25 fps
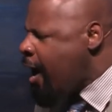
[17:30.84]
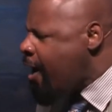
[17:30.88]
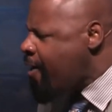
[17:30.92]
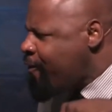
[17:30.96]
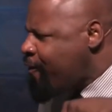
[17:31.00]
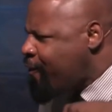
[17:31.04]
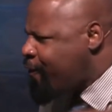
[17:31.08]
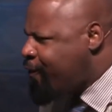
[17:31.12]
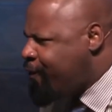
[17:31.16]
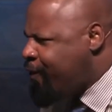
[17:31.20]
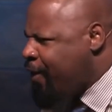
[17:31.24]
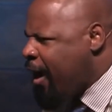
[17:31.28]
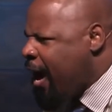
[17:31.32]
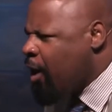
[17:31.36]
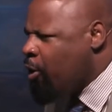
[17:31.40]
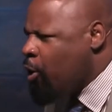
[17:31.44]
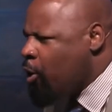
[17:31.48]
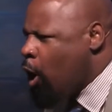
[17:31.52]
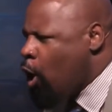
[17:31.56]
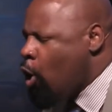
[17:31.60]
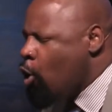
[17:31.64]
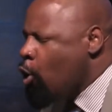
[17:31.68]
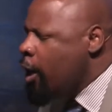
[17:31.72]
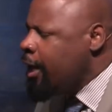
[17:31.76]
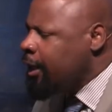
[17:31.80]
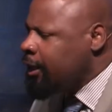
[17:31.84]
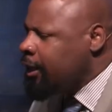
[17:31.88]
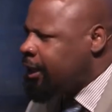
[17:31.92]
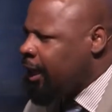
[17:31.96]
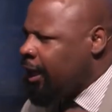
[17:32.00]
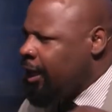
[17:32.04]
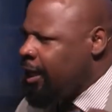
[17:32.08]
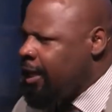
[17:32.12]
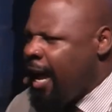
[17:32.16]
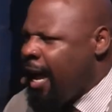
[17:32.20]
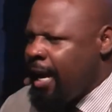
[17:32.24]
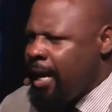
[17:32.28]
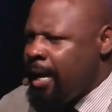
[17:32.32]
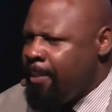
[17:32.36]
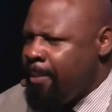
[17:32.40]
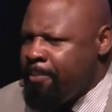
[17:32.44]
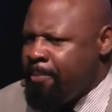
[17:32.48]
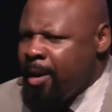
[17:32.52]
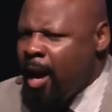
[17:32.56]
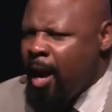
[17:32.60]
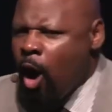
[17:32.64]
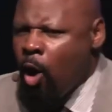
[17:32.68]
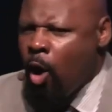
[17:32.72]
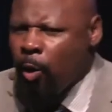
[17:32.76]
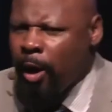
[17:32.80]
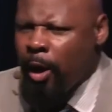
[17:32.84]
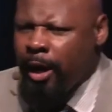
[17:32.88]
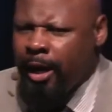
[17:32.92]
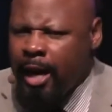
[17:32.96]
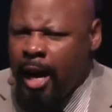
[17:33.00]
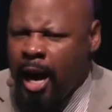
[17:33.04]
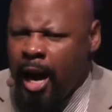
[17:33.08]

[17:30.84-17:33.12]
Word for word: of Pharaoh to let him know what